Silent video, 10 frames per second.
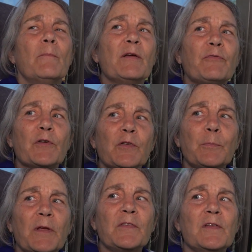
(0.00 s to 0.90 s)
My
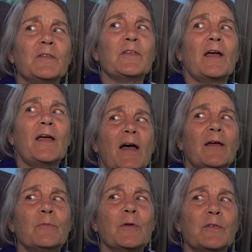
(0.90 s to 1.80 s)
first business I
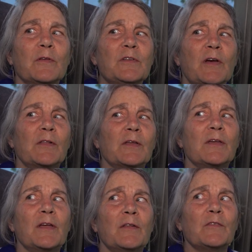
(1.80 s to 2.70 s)
had was a
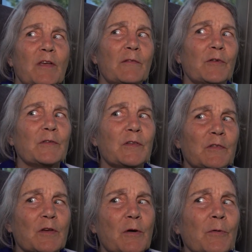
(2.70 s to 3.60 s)
deli in San
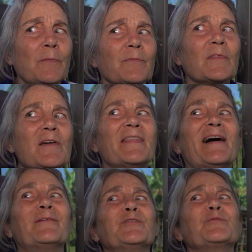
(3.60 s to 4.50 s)
Francisco.
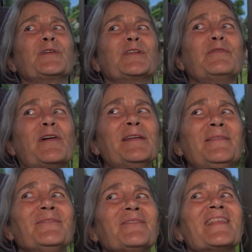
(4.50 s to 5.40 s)
That was really
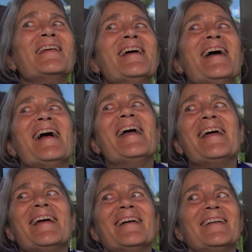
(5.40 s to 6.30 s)
fun.
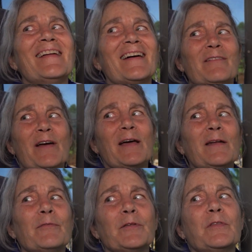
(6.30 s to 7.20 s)
And I've had
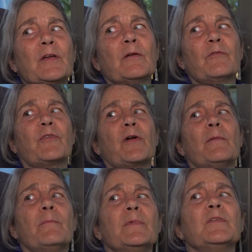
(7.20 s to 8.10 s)
everything
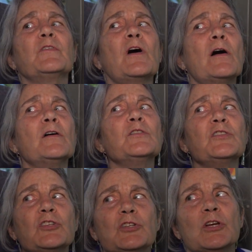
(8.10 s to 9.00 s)
from
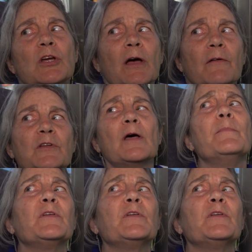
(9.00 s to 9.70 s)
massage. I've done